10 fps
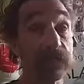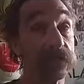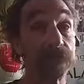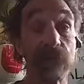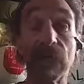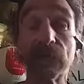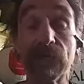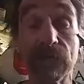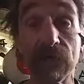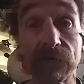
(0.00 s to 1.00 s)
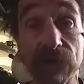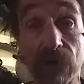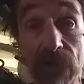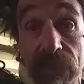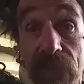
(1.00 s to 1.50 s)
the
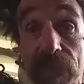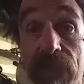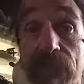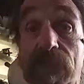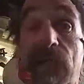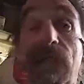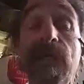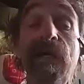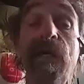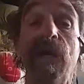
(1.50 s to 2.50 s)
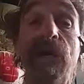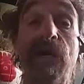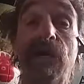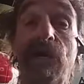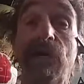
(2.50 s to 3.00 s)
Quitam guy
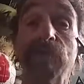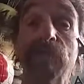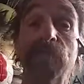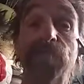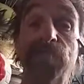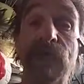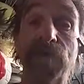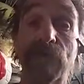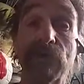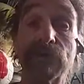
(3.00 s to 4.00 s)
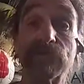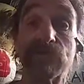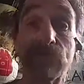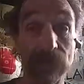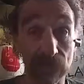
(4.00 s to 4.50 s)
on the Five Brothers,
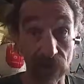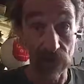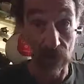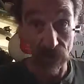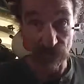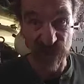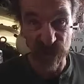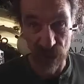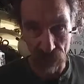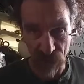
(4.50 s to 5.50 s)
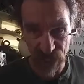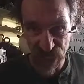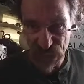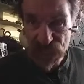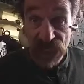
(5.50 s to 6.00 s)
or as we call them,
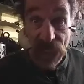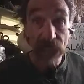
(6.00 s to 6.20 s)
siblings.